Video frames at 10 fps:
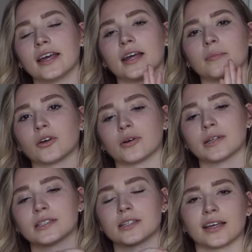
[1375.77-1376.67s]
and I'm
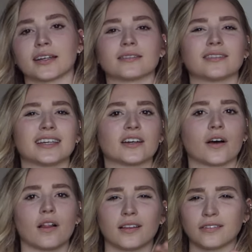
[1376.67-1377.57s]
going to like
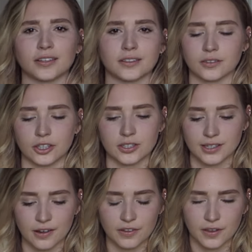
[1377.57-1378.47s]
link all of the good
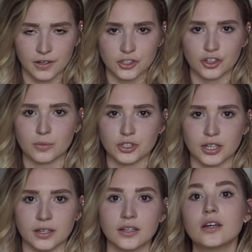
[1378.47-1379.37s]
stuff in the
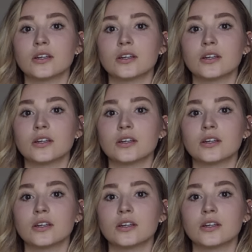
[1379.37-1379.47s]
description.